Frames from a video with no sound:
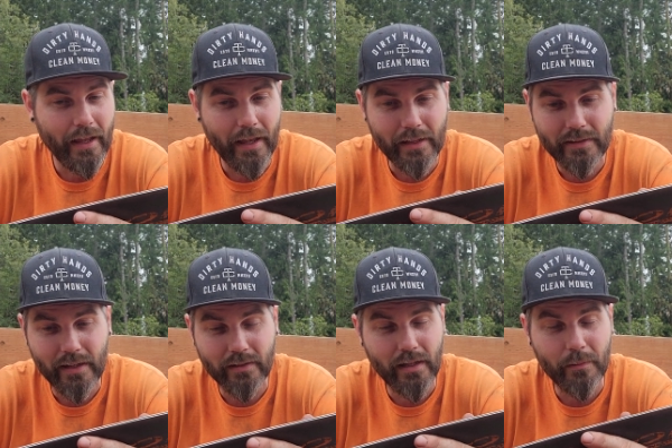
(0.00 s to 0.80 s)
It's
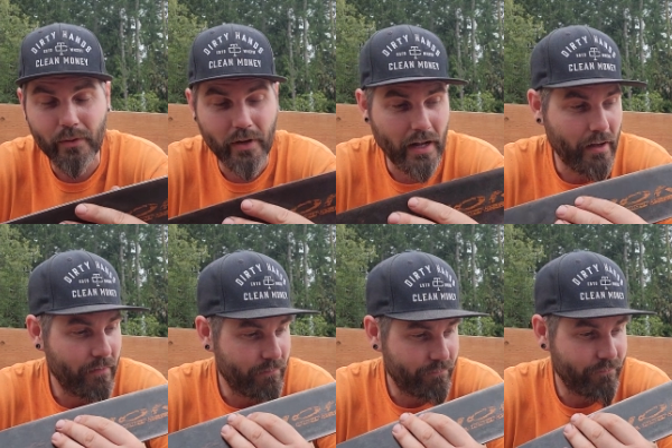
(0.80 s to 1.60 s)
held up great.
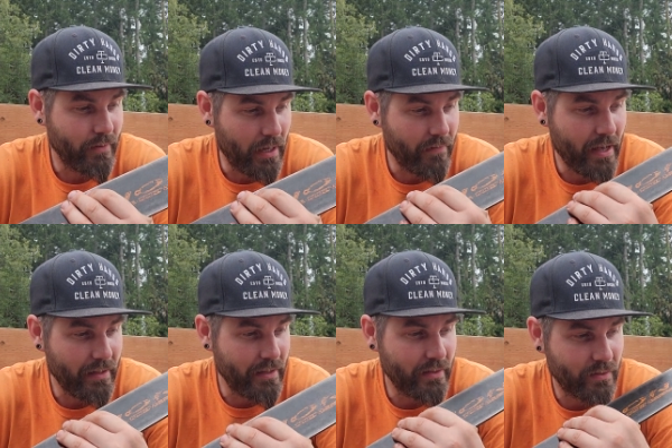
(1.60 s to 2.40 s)
I've
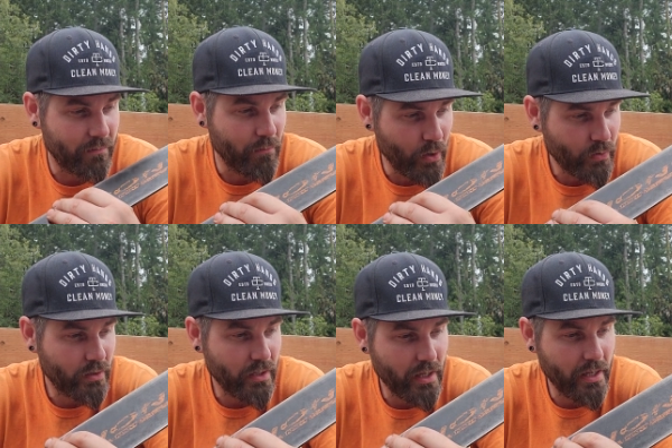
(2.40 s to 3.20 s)
had this
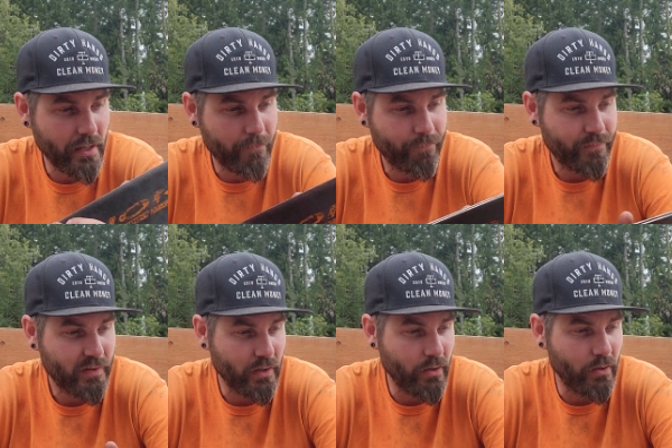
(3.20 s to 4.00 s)
mostly,
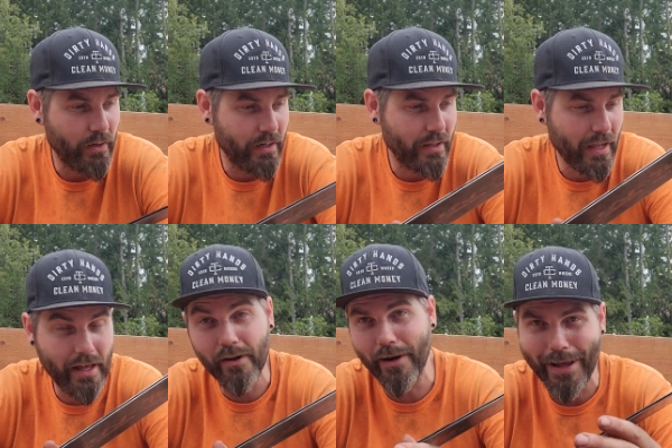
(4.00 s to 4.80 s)
so out of the
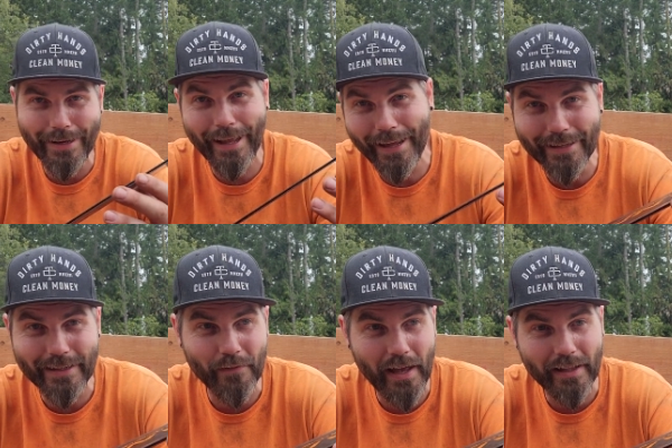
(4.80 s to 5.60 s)
8 or 9 days,
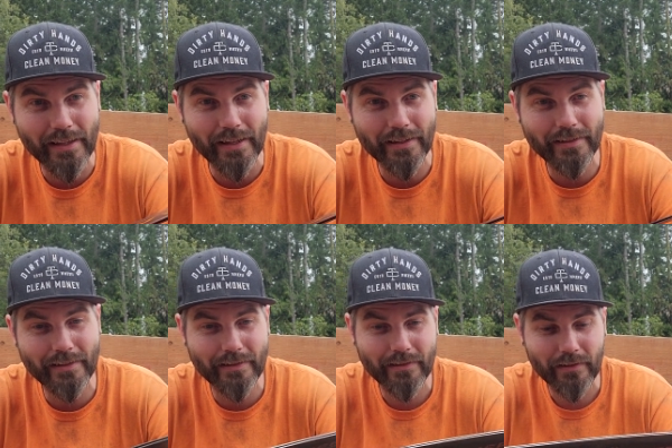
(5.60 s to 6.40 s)
I've had
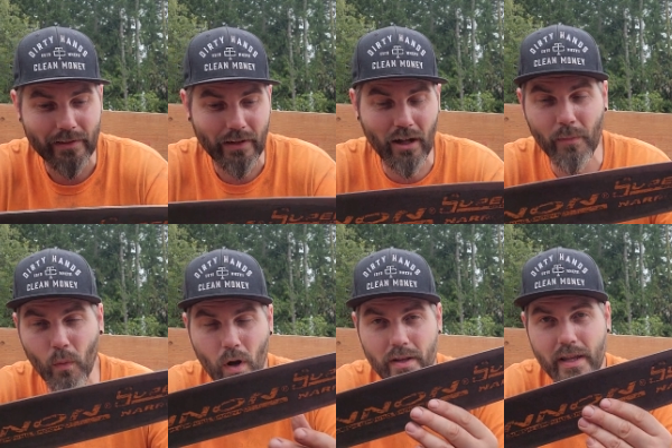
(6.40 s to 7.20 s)
this all but
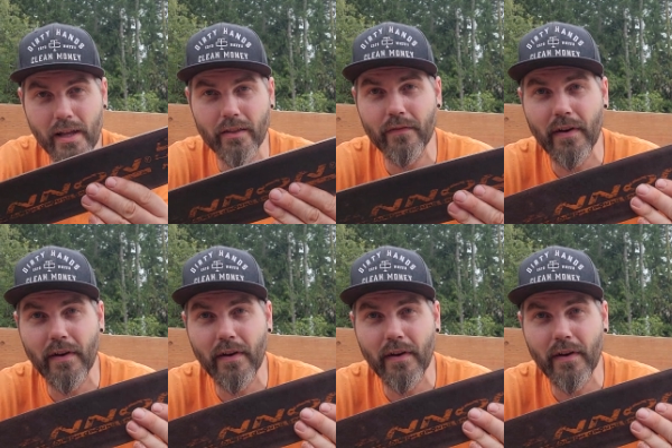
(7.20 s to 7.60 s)
one day on the